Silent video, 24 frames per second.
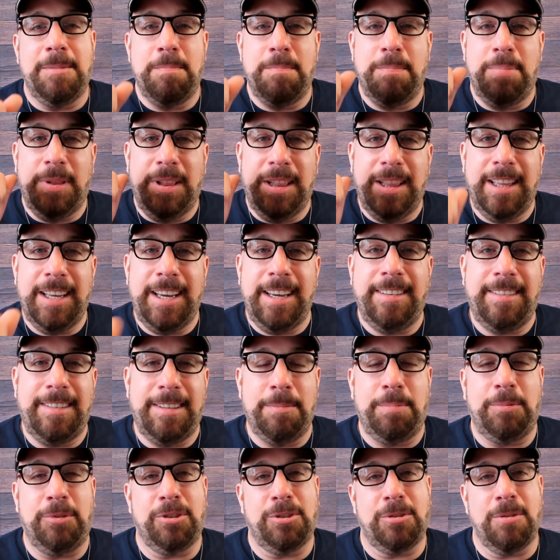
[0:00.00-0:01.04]
Please
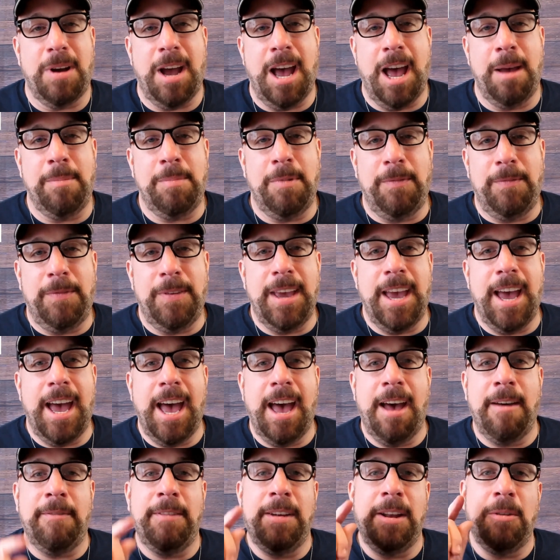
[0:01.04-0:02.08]
subscribe if you
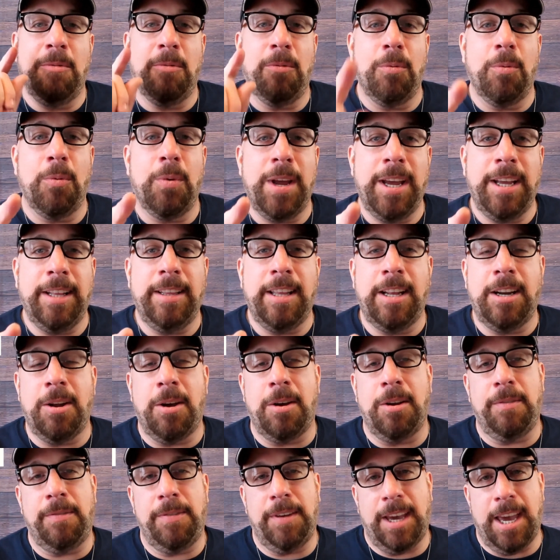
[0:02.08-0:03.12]
haven't. Ring the
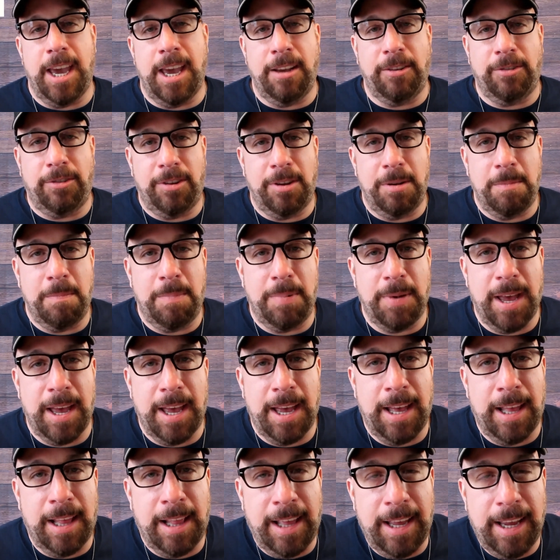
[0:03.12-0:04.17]
notification
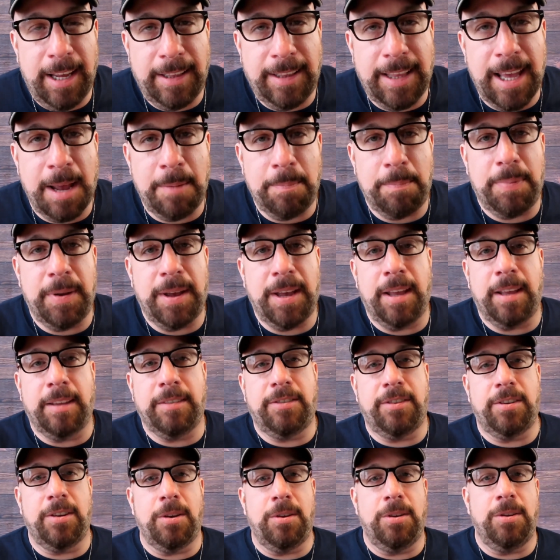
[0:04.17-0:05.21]
bell. Hit that bell
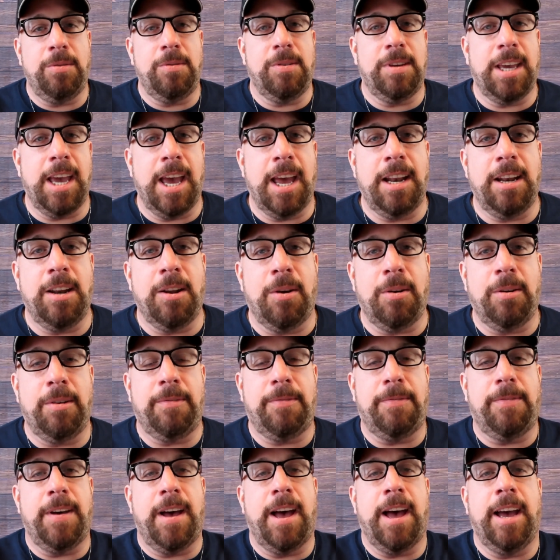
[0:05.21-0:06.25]
so you get
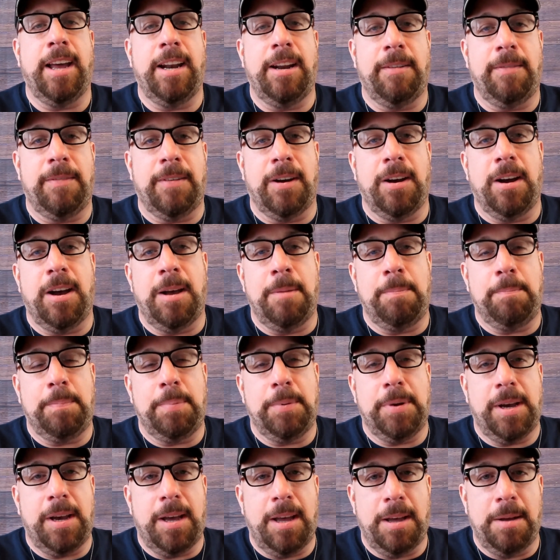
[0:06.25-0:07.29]
notified of our
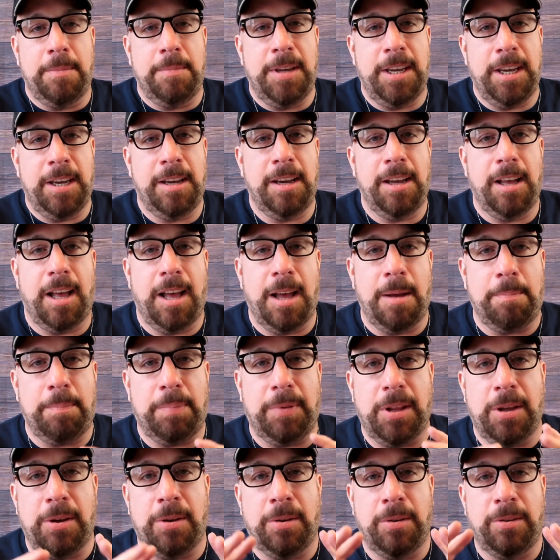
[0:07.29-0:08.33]
upcoming
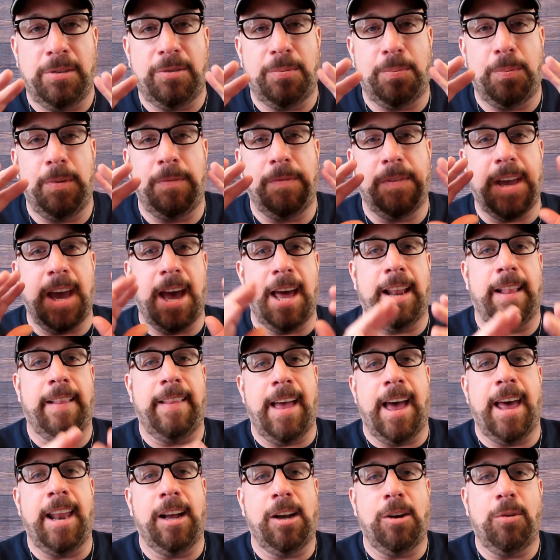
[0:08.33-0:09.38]
uploads. We've got a
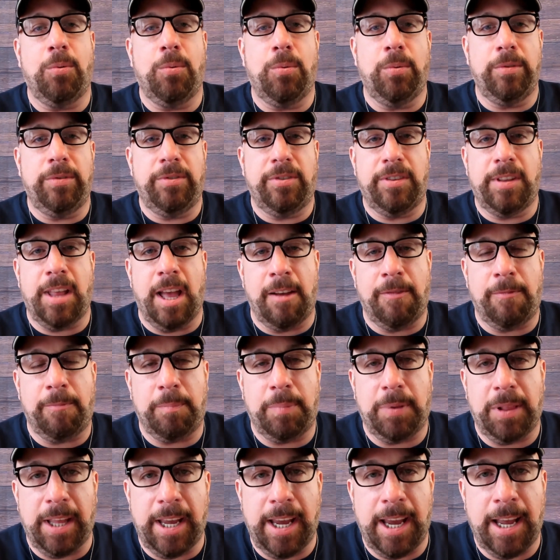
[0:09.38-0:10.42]
lot of cool stuff
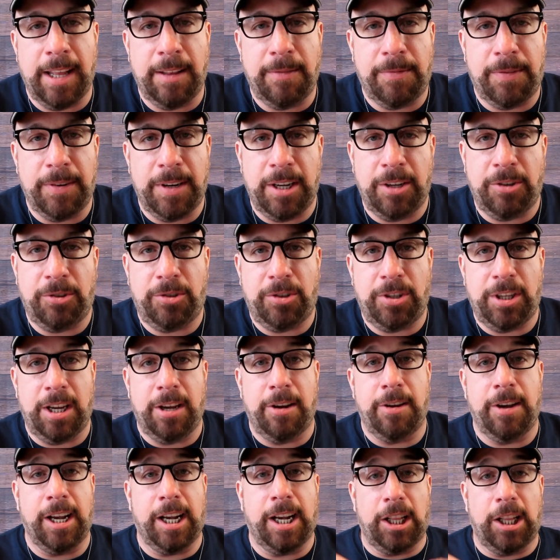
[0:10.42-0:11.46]
planned for this
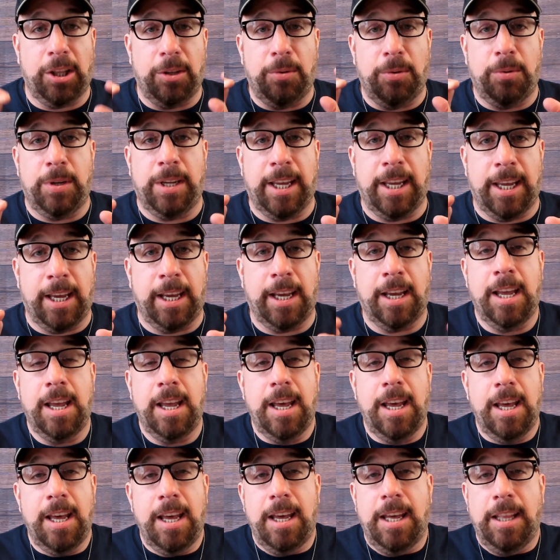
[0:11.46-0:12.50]
year, including
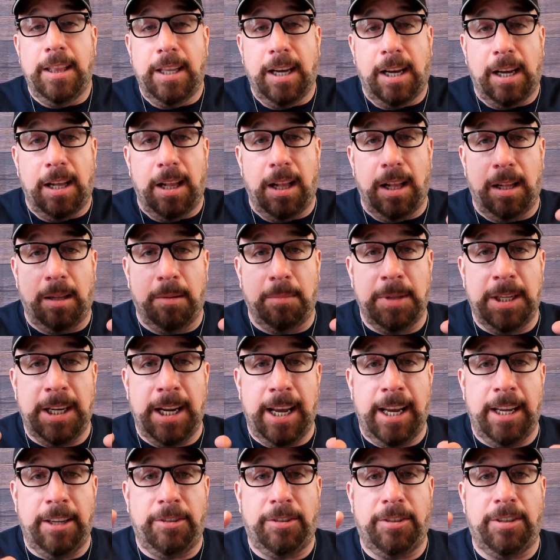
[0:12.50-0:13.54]
the
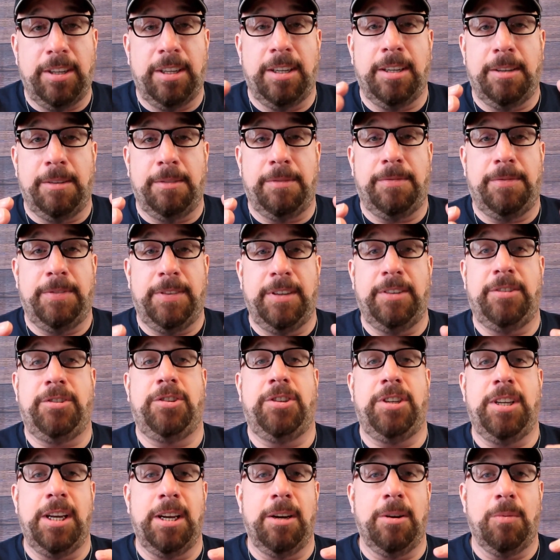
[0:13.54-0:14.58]
culmination of this
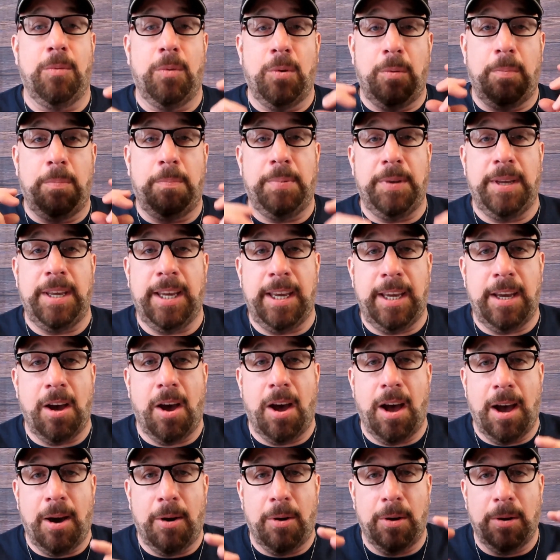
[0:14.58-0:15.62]
year will be
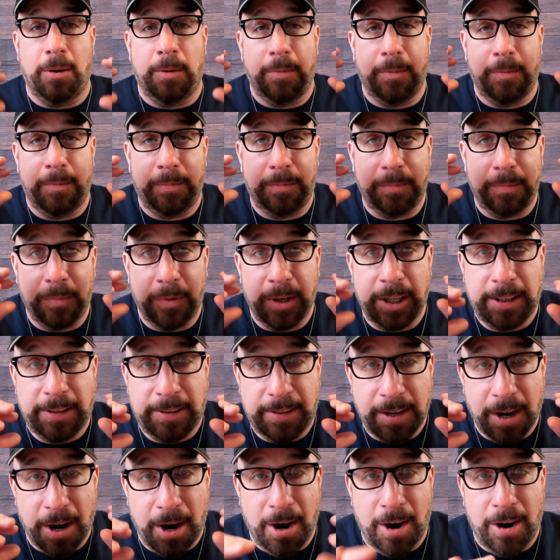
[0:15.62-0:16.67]
our
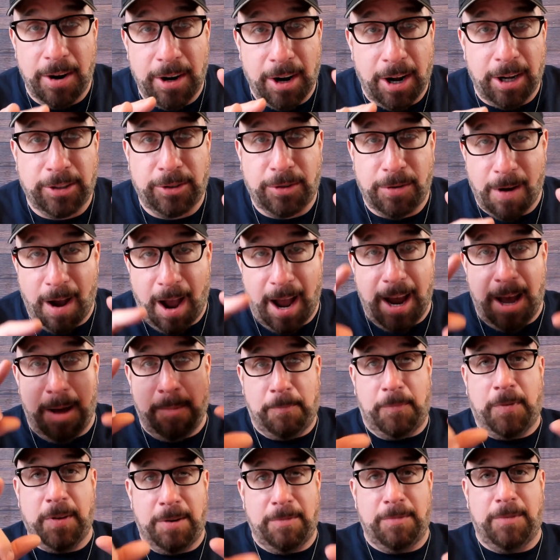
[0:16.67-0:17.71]
return, our
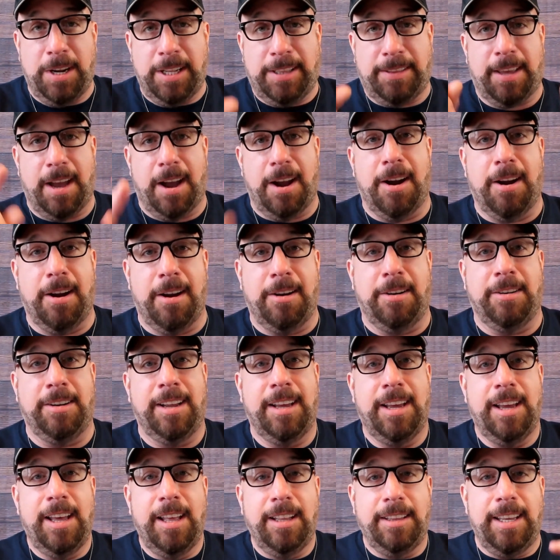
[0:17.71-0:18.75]
triumphant return
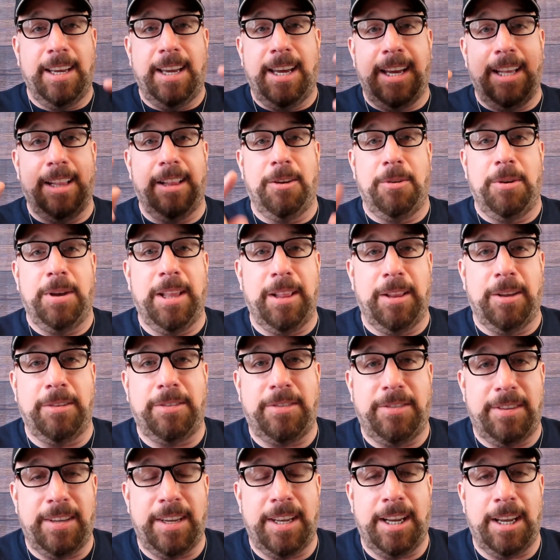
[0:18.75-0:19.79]
to Iloilo
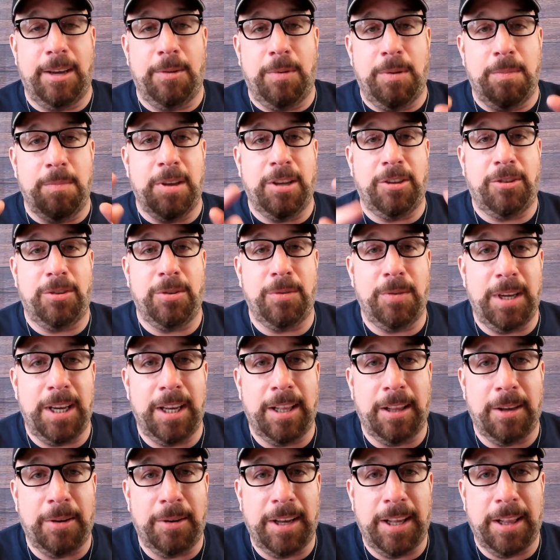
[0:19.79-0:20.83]
City. We miss you,
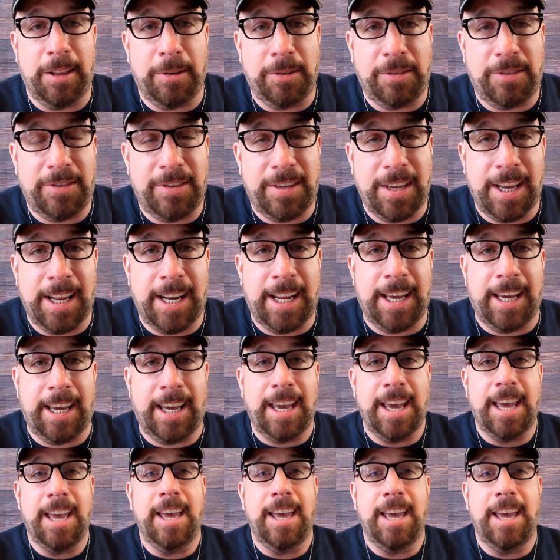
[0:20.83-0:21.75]
Iloilo City.